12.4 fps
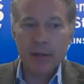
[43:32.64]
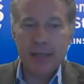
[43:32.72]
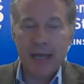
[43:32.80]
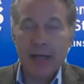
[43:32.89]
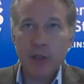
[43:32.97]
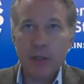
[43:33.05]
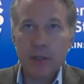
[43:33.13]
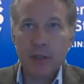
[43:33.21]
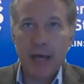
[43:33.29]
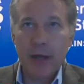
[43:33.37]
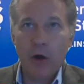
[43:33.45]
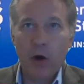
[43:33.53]
sanctions
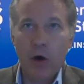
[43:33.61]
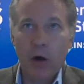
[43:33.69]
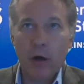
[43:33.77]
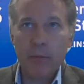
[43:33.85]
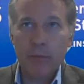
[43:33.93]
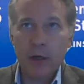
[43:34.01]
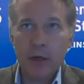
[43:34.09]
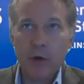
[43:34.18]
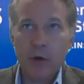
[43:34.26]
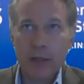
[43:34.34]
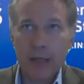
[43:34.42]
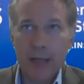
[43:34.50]
that are
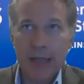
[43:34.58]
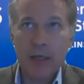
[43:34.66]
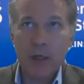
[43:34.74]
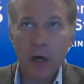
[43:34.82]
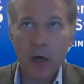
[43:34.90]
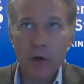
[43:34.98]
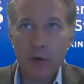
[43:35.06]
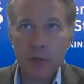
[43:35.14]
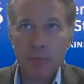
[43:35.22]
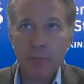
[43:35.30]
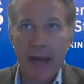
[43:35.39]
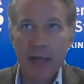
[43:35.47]
currently in
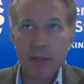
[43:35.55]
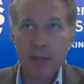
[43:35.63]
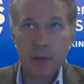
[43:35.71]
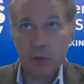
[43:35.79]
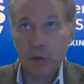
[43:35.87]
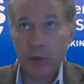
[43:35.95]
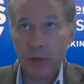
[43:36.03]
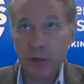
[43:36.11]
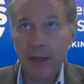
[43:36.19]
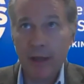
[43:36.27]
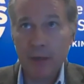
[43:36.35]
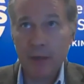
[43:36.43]
Congress pass during
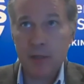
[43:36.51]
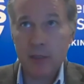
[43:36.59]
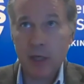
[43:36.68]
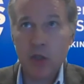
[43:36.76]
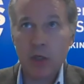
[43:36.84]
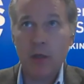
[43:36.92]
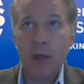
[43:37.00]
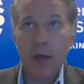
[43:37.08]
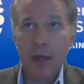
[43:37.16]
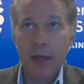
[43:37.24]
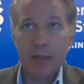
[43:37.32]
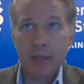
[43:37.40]
the lame duck session,
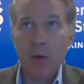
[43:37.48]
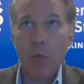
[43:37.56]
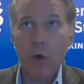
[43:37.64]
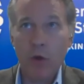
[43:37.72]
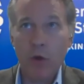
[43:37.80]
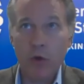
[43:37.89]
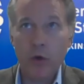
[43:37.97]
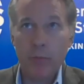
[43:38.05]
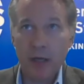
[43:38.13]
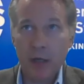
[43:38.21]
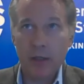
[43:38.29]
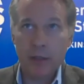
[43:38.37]
as they well
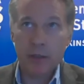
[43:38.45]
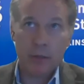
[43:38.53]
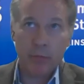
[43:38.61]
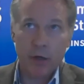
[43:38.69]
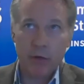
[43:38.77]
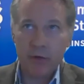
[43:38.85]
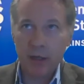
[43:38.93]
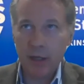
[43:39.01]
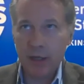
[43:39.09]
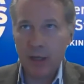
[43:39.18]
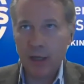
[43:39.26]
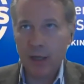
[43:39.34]
could, because they're part of
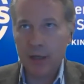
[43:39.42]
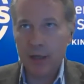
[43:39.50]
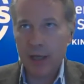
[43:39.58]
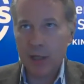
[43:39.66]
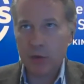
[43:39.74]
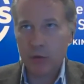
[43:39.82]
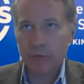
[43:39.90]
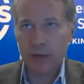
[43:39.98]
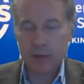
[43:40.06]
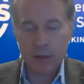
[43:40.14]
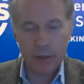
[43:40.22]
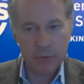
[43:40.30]
the National
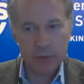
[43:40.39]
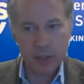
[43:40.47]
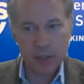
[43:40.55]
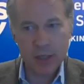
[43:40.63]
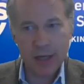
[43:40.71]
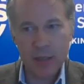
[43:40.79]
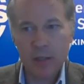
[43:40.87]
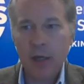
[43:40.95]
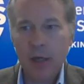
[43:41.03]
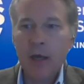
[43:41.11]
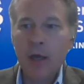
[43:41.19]
Defense Authorization Act.